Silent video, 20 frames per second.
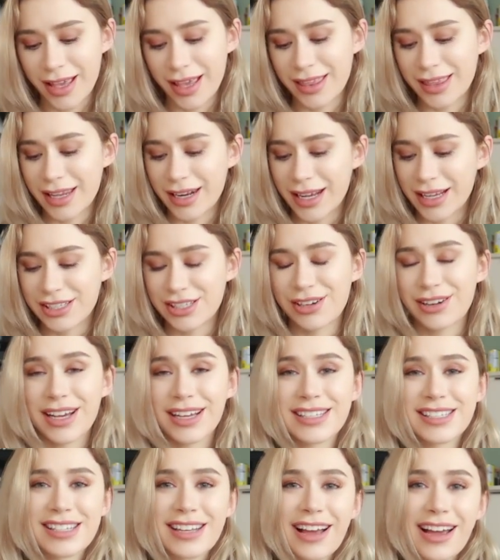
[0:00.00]
And then as you
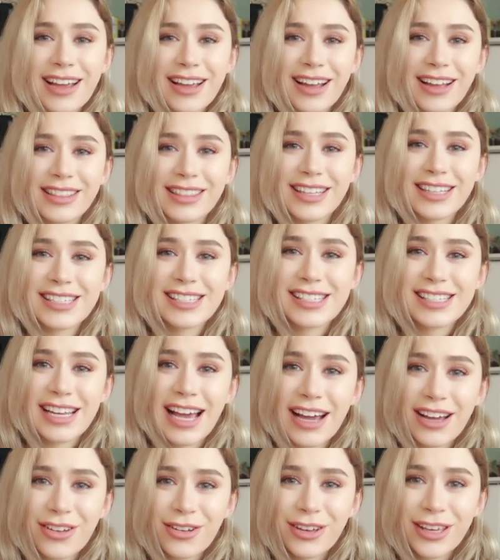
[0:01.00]
guys saw, I got this
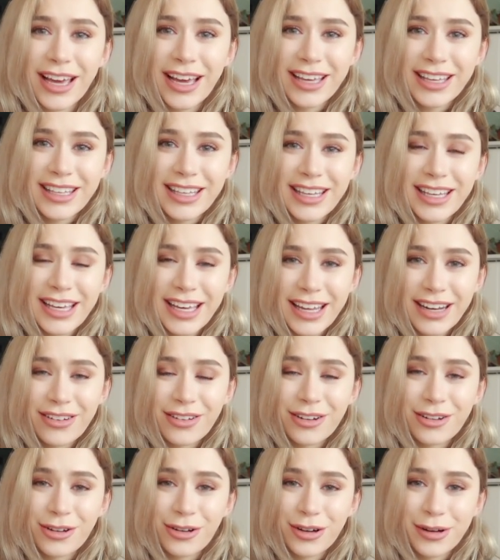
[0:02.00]
takoyaki
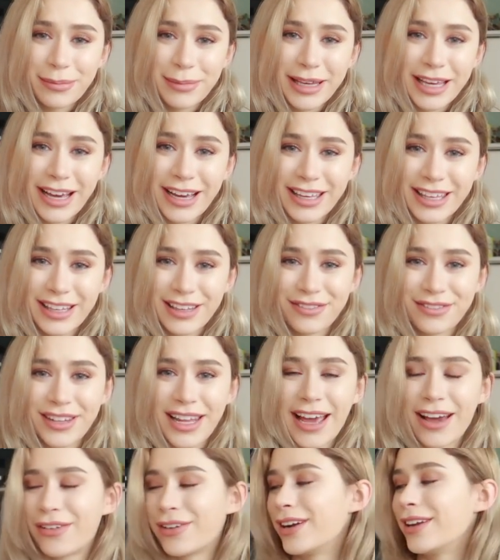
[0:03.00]
and okonomiyaki
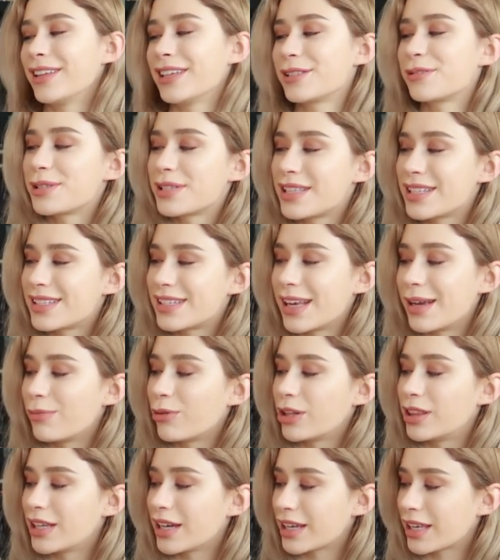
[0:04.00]
flour. This is the same
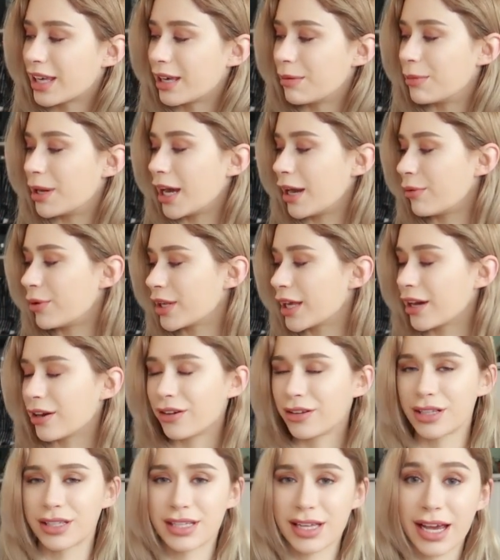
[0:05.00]
one that Kim and I would get
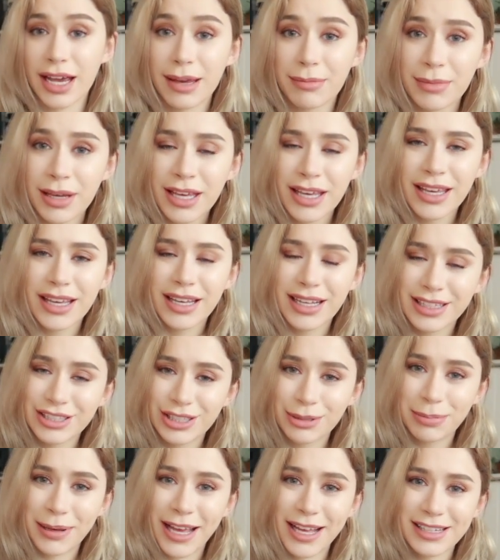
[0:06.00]
all the time in
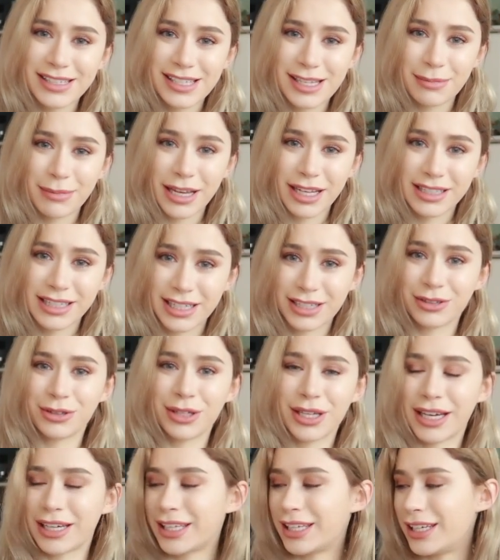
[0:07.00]
Japan to make
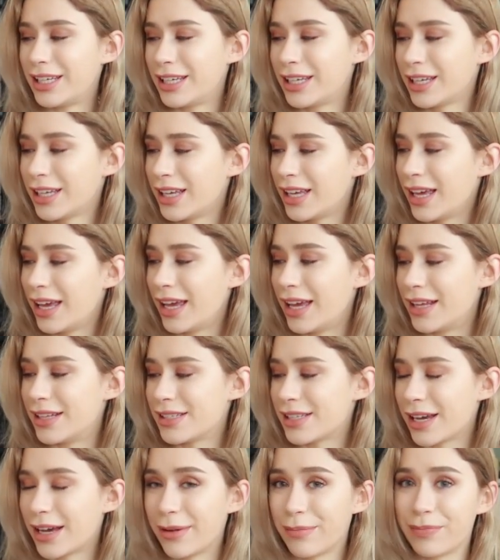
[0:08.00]
takoyaki.
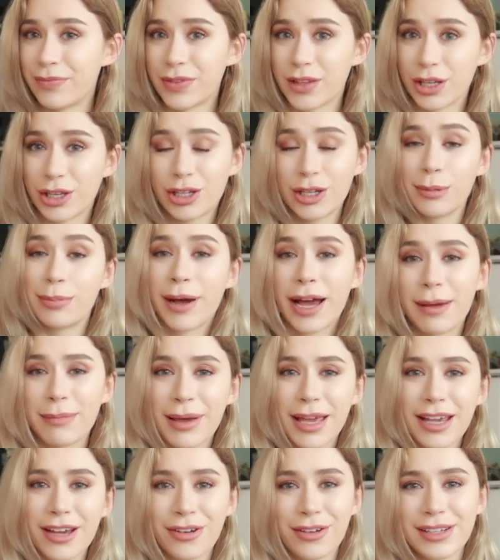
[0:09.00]
And the Kewpie
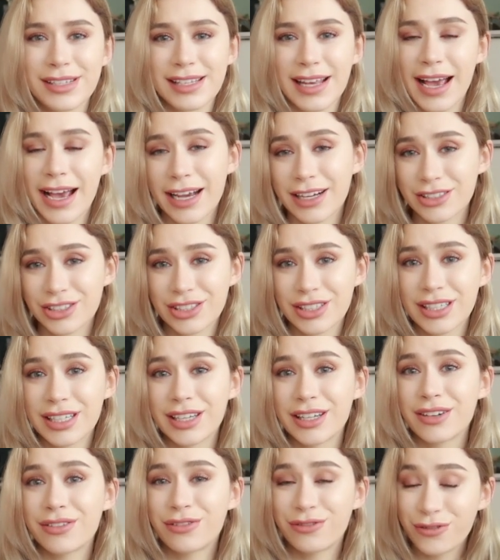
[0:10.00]
mayo is
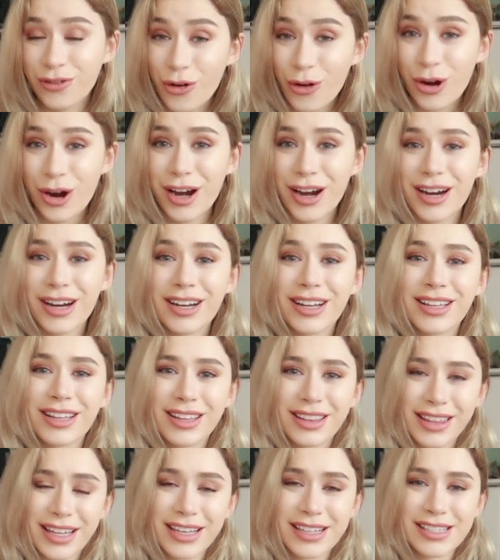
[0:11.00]
actually for
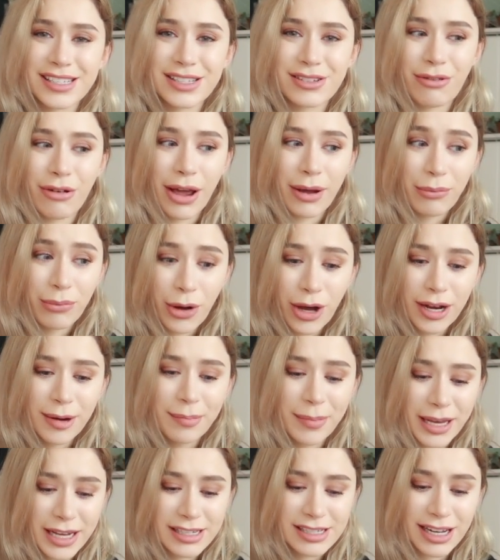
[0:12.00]
this. So I want
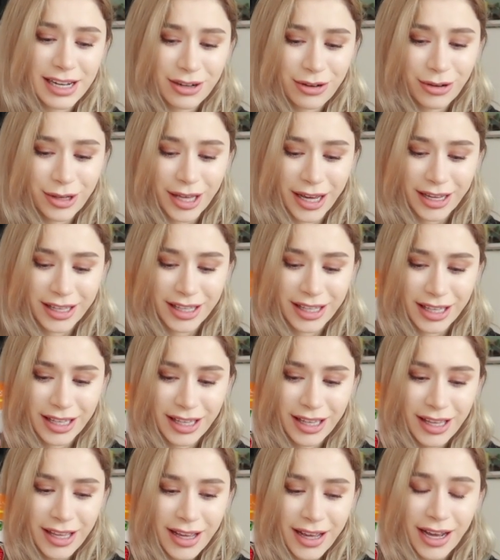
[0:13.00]
to make
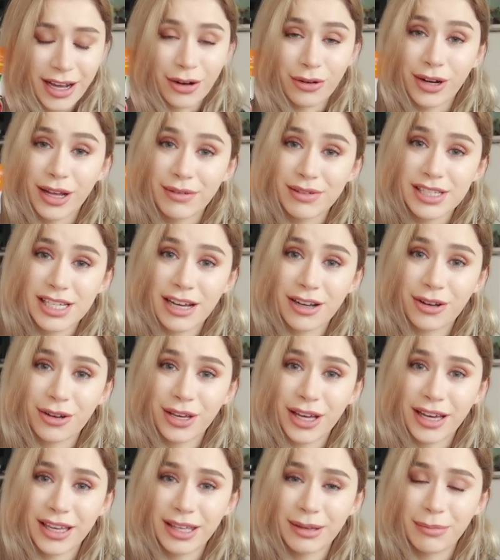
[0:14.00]
takoyaki. I don't have a
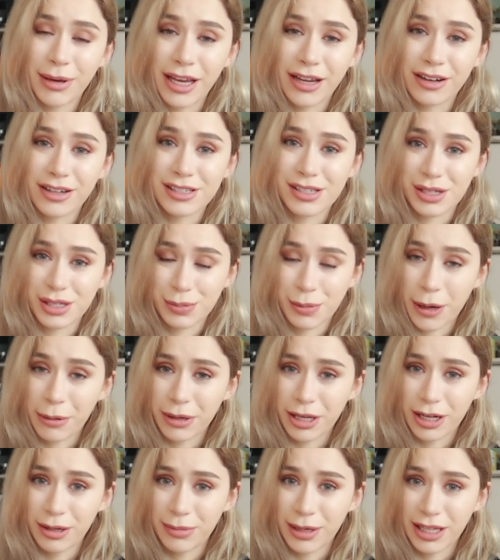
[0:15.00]
takoyaki maker, so it's
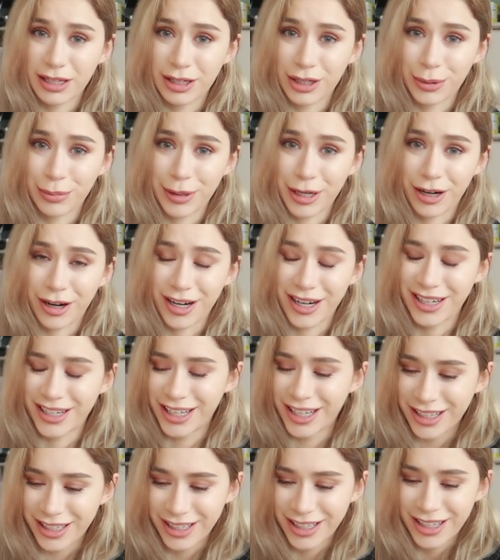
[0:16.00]
probably going to be a little bit
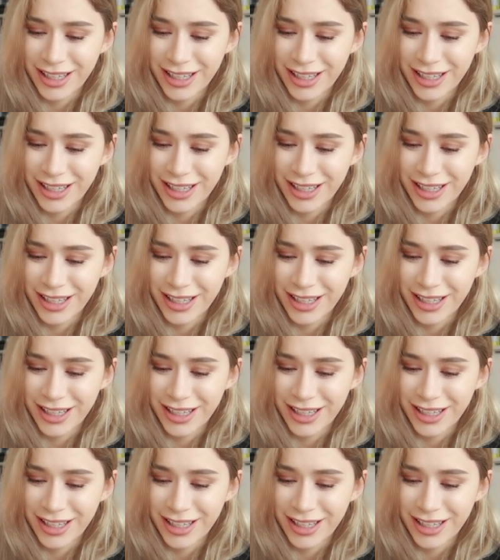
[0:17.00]
hard.